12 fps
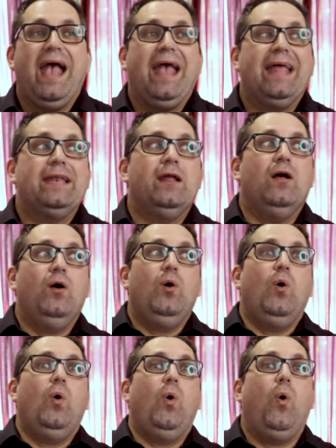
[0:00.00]
And
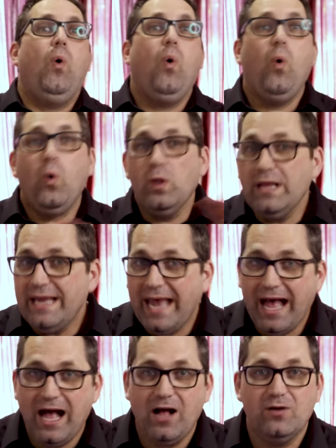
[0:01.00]
holy
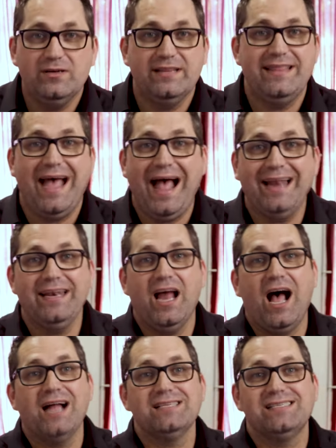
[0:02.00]
cow, did that
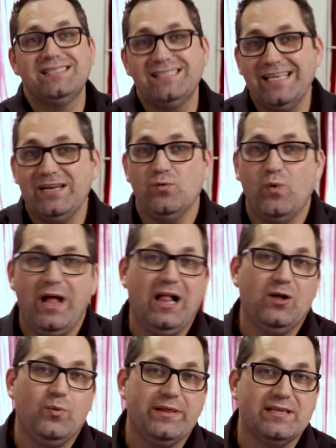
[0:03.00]
not sit
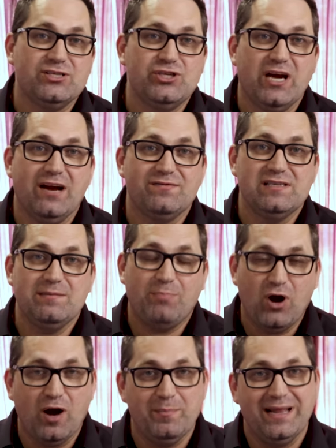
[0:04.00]
well with the sheriff's
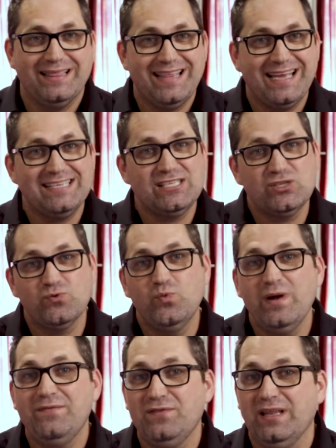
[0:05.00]
department. They
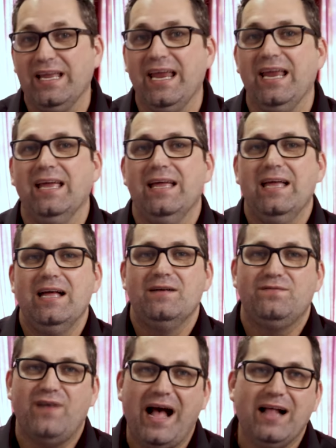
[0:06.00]
swiftly
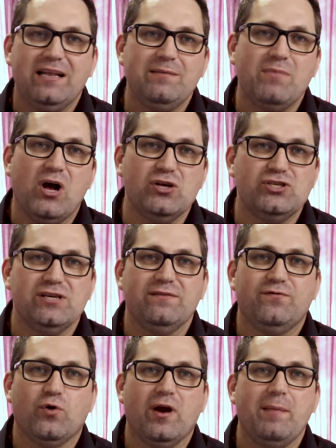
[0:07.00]
filed a motion
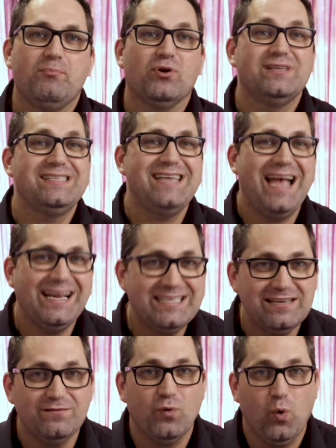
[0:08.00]
for a
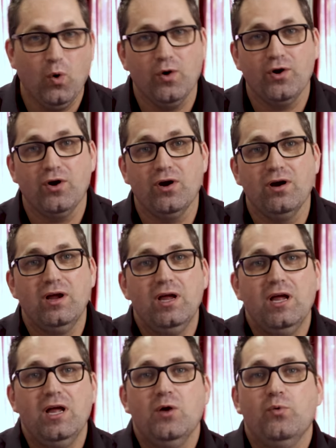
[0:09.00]
protective order,
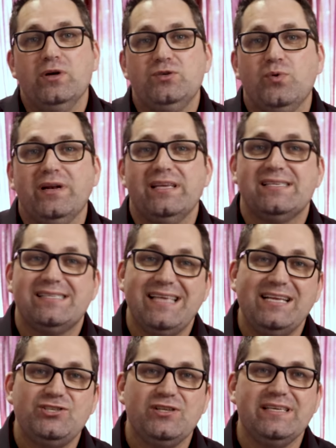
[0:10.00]
which would
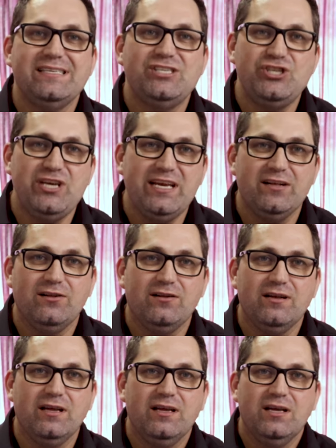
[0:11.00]
essentially
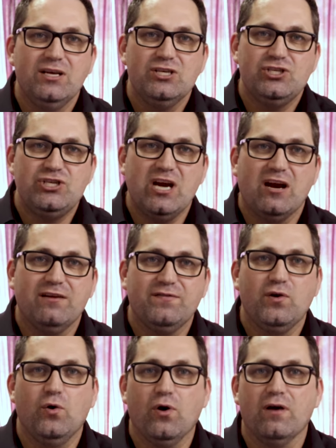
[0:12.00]
shield
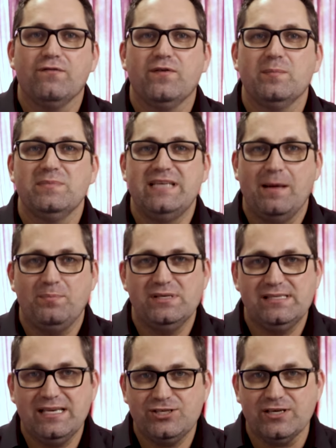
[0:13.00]
Sheriff Gore from
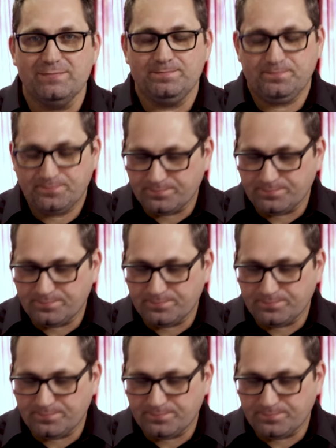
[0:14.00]
deposition.